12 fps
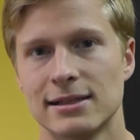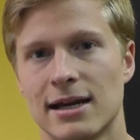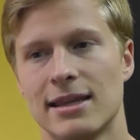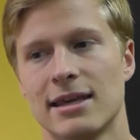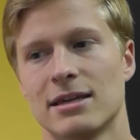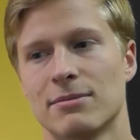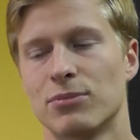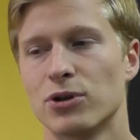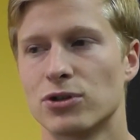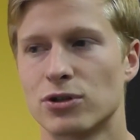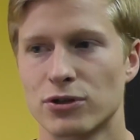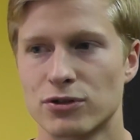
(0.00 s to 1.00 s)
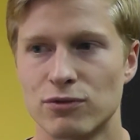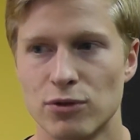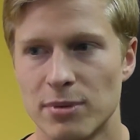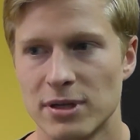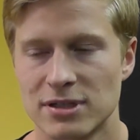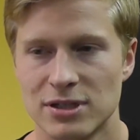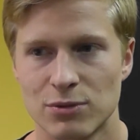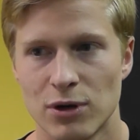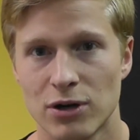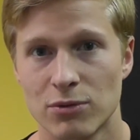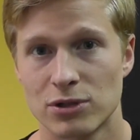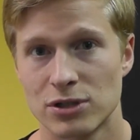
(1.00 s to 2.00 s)
And they can put you to lots of new business
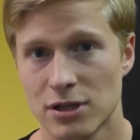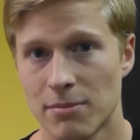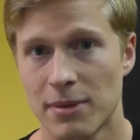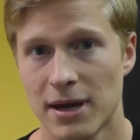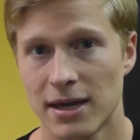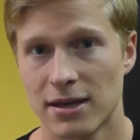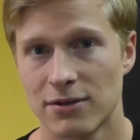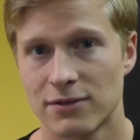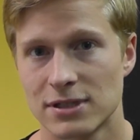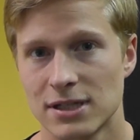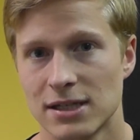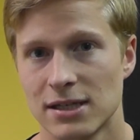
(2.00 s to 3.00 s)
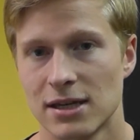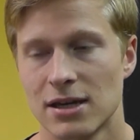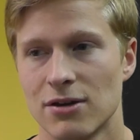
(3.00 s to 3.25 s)
work, which is unpaid, obviously,